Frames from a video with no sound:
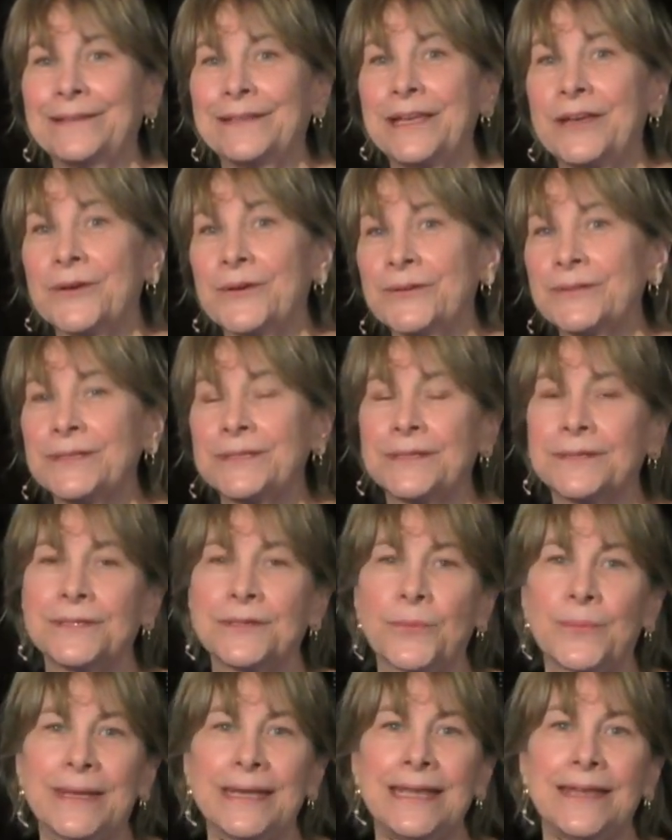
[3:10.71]
Lear's,
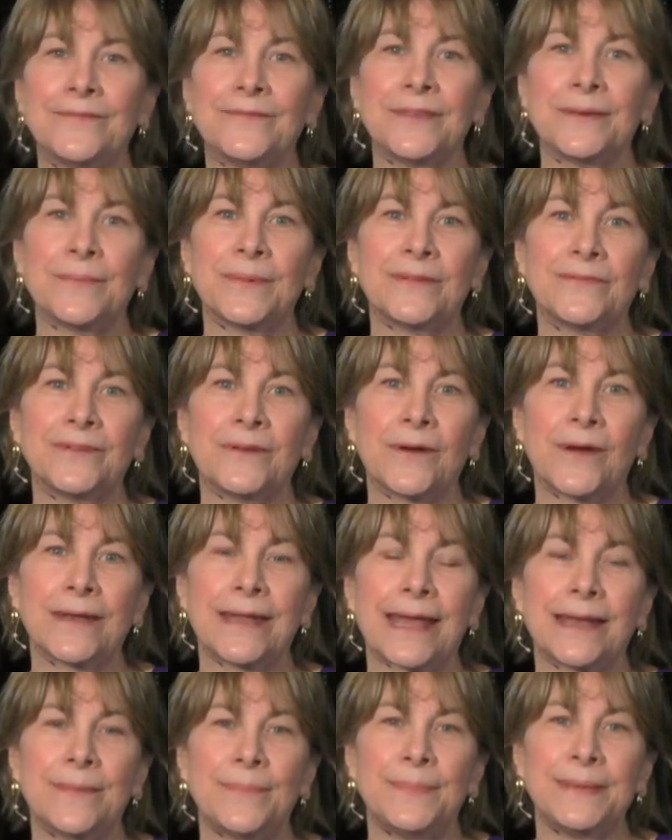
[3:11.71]
so many of them have gone
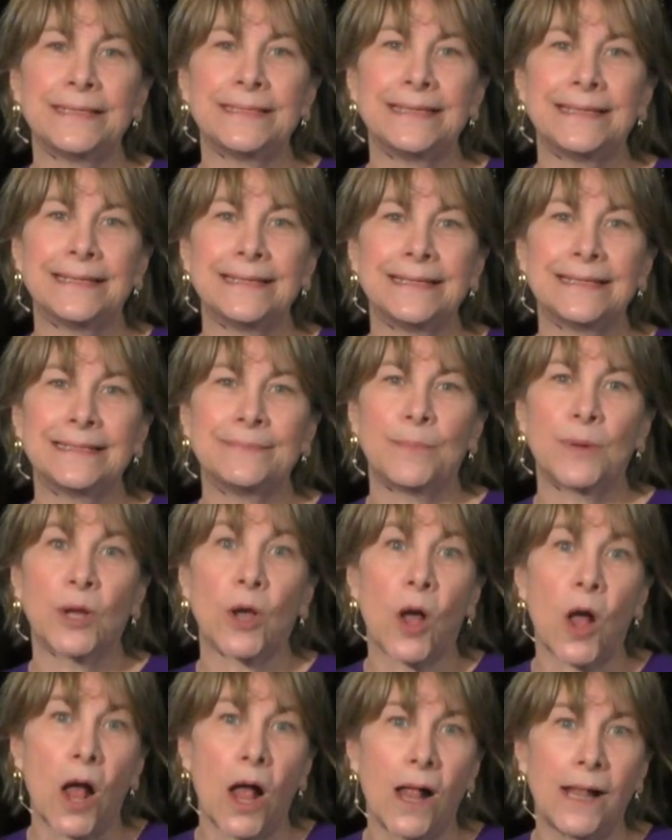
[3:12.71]
out of business.
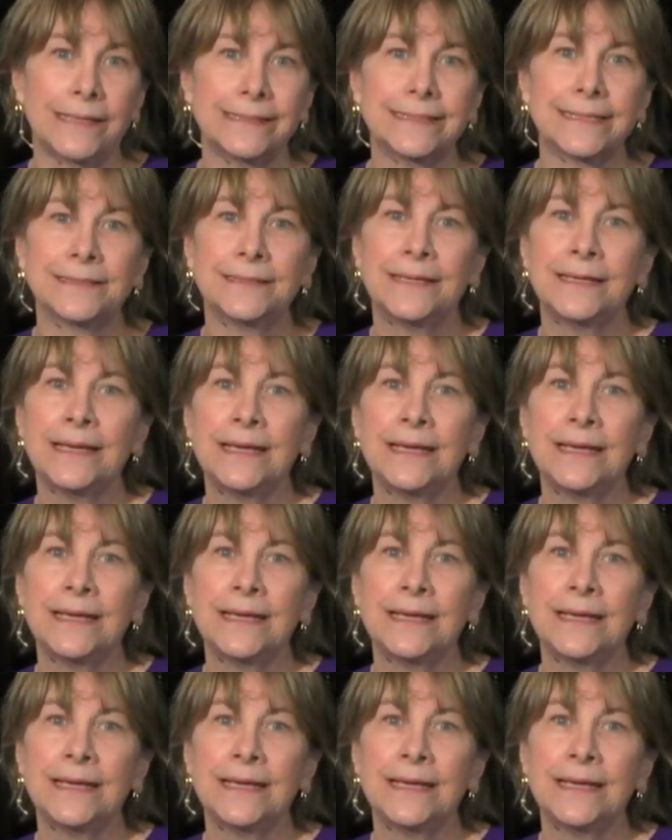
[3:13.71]
McCall's.